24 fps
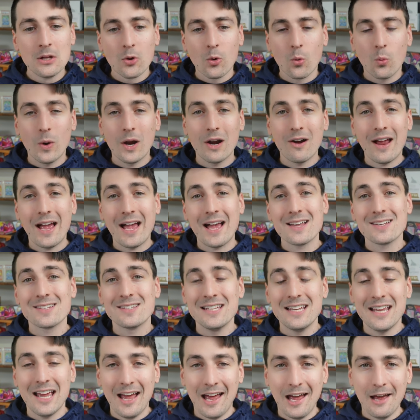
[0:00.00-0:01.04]
whereas
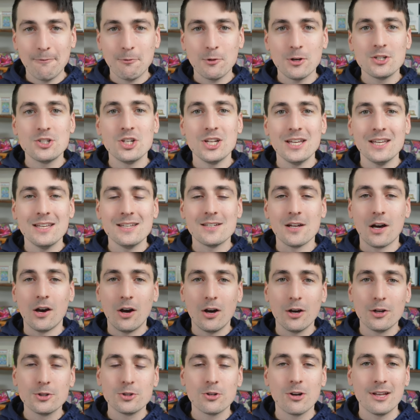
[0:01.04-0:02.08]
the average is
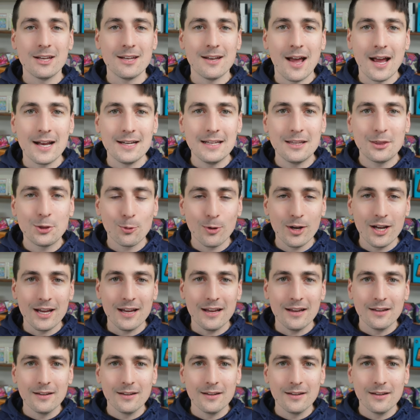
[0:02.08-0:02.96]
193.